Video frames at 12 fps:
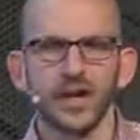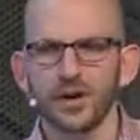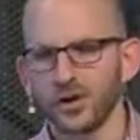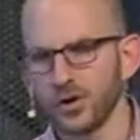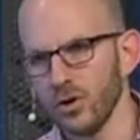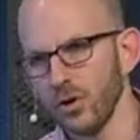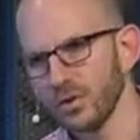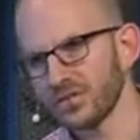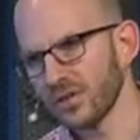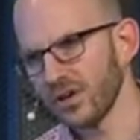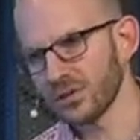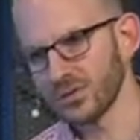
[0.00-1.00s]
And our goal is
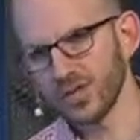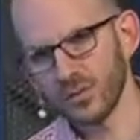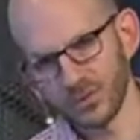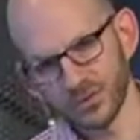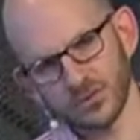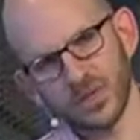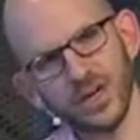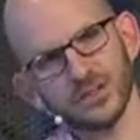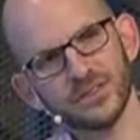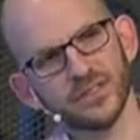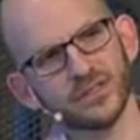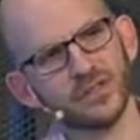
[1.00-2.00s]
to understand what those
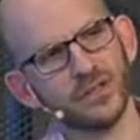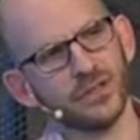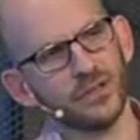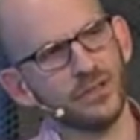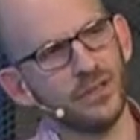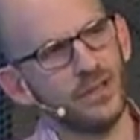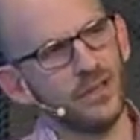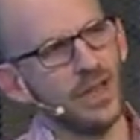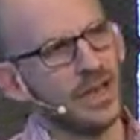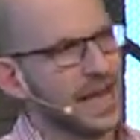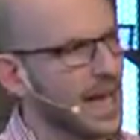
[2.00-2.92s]
contexts are and